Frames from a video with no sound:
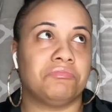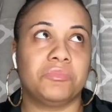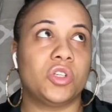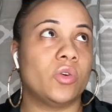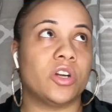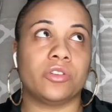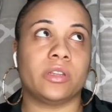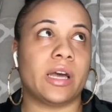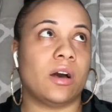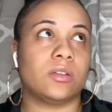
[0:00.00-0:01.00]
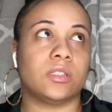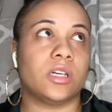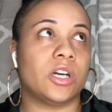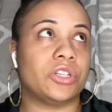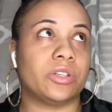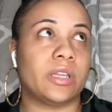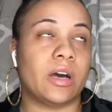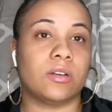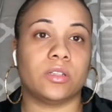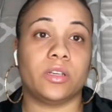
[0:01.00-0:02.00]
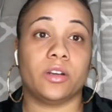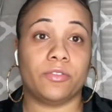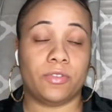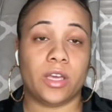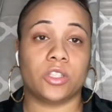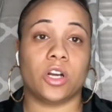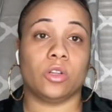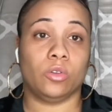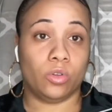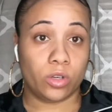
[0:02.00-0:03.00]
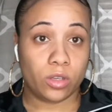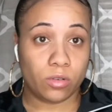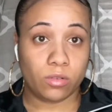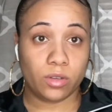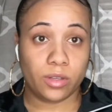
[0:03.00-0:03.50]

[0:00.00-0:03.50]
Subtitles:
200,000, 100,000 and your fans are loyal,